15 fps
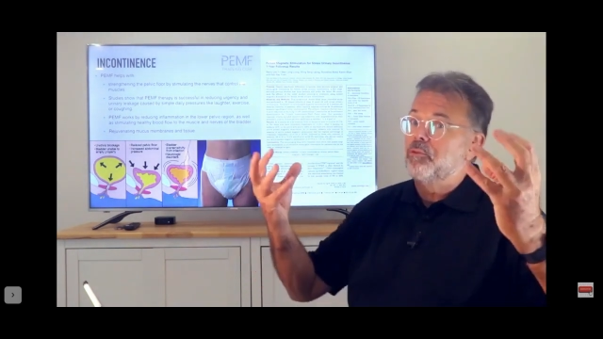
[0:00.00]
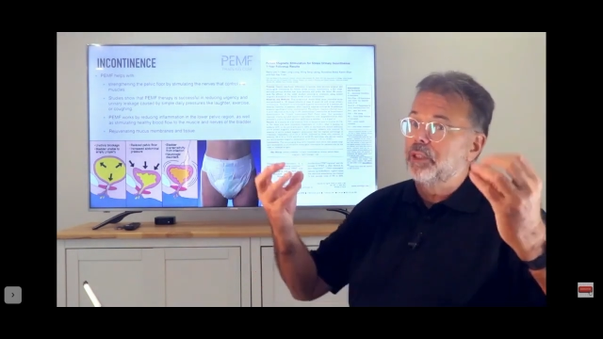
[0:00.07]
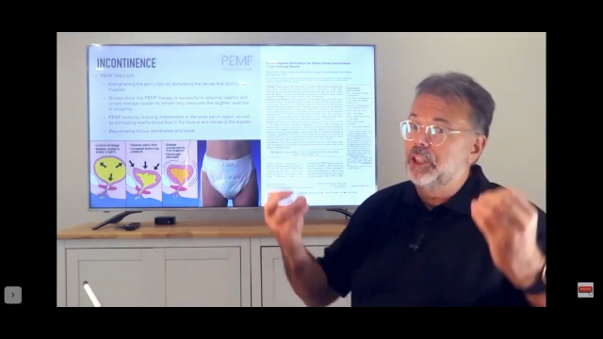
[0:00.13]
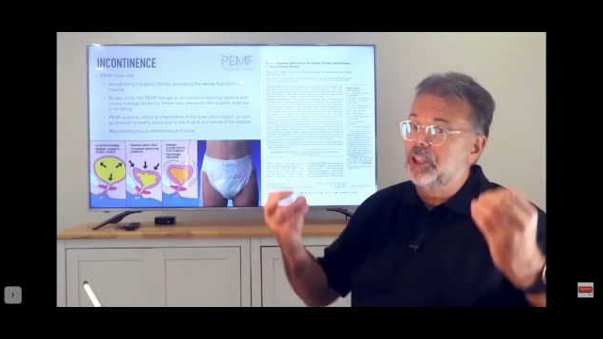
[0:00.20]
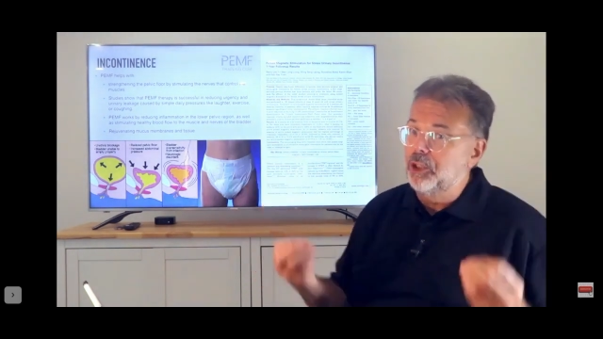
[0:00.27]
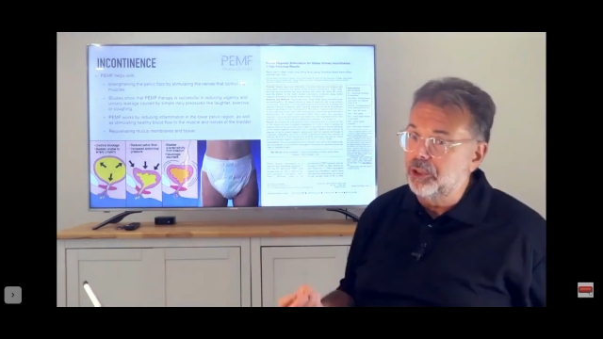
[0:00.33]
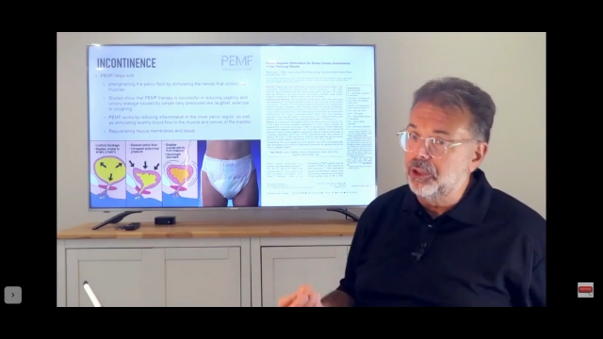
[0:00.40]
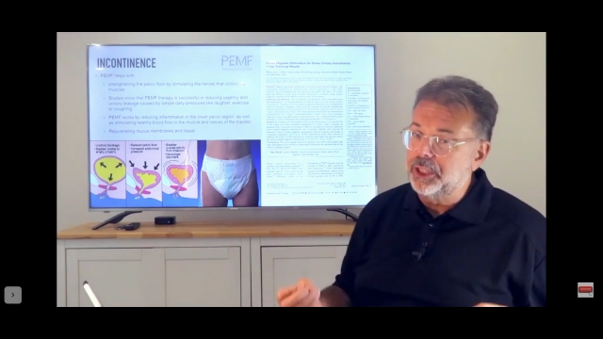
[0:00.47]

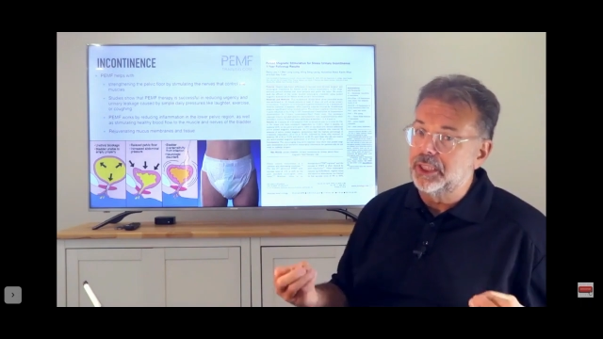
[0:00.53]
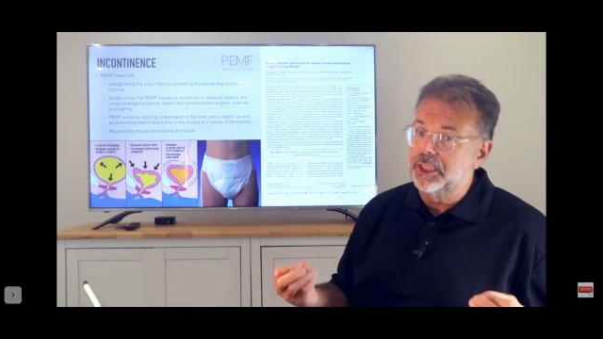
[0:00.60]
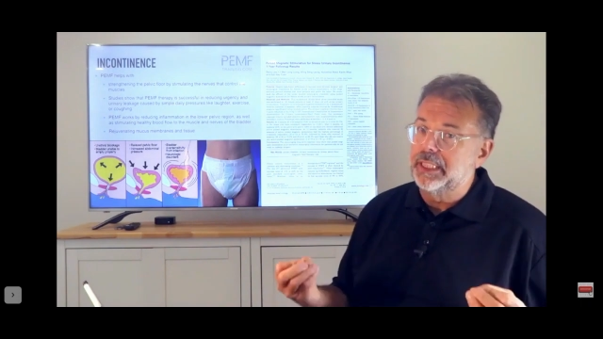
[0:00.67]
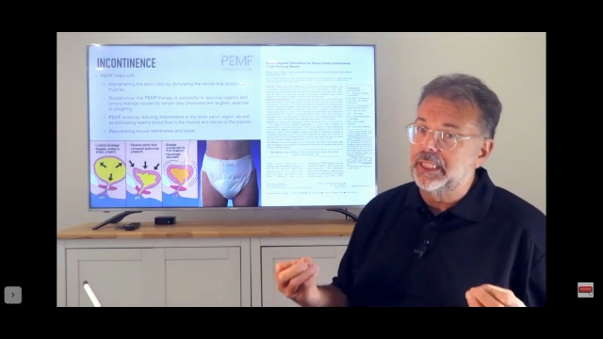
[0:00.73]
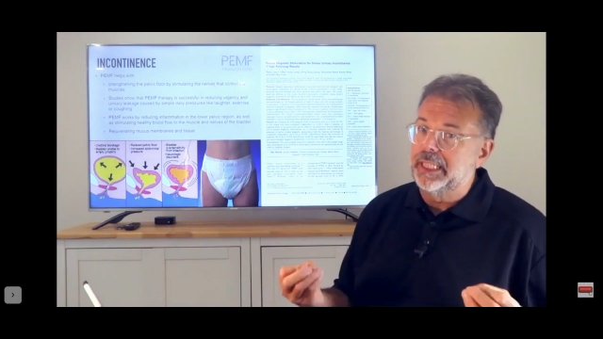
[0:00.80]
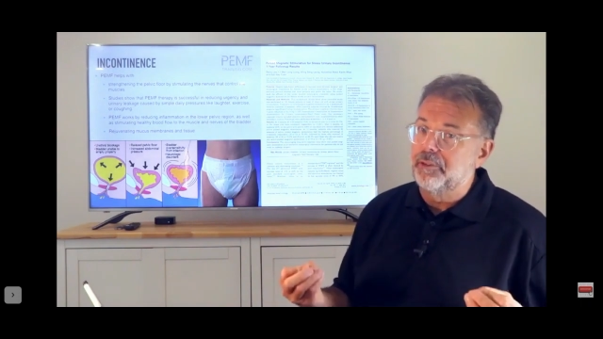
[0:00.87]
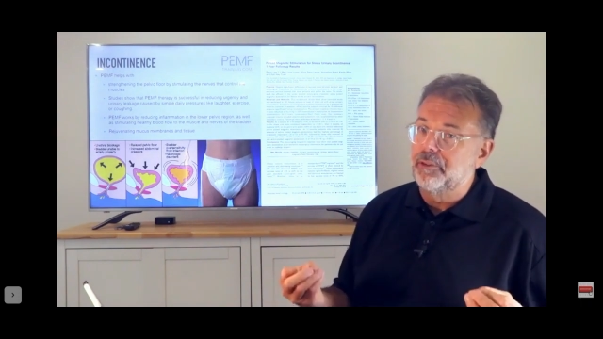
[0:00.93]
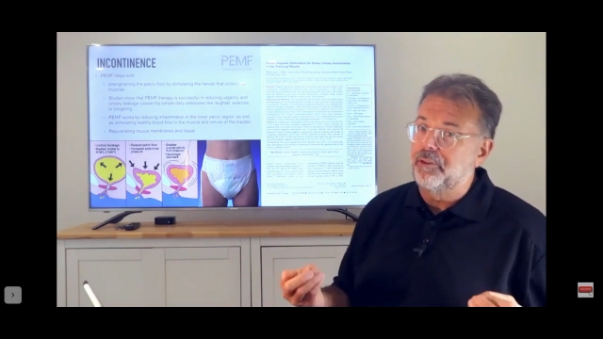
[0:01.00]
reduces
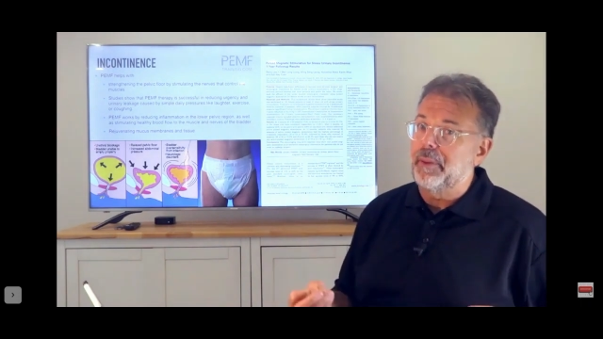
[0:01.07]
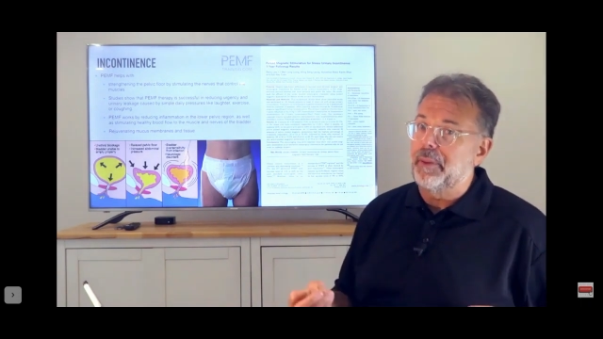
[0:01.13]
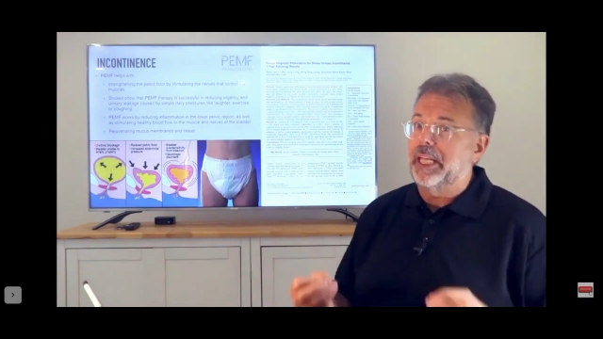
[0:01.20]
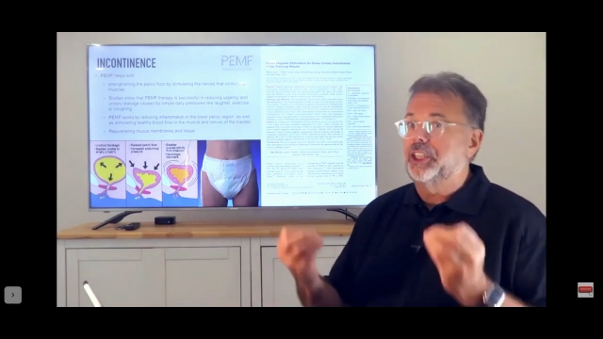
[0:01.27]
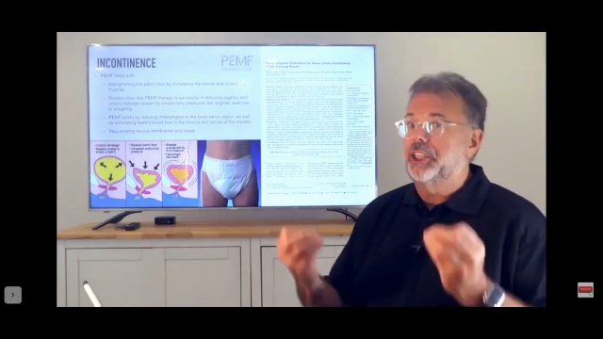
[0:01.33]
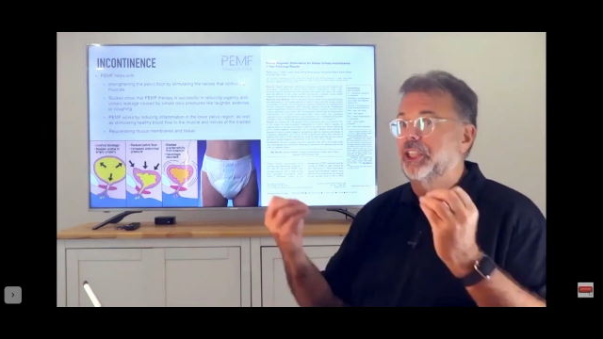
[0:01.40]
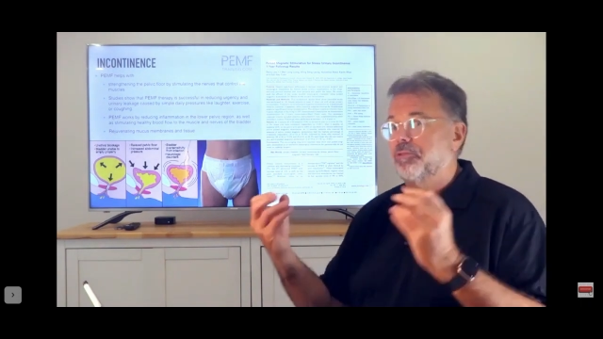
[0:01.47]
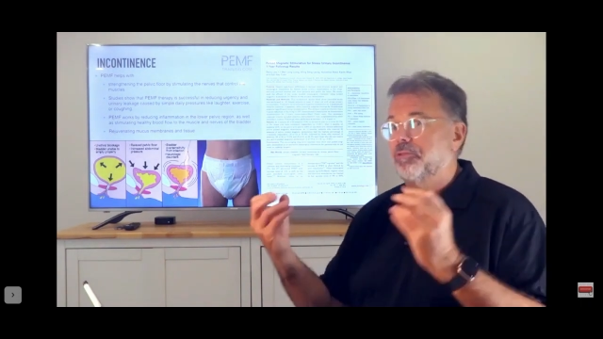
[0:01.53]
the
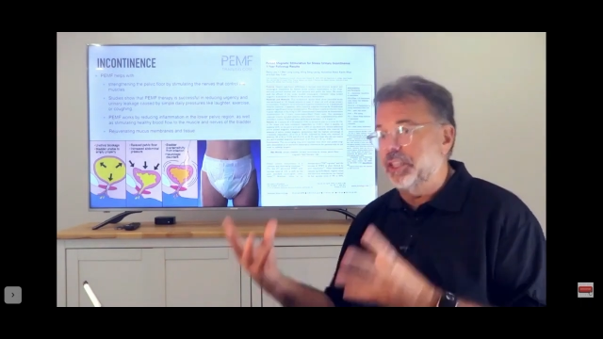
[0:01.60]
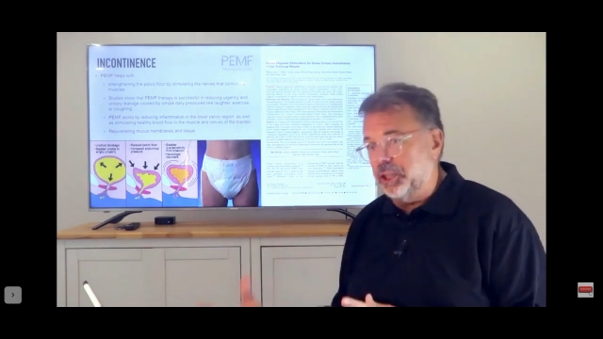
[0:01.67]
inflammation,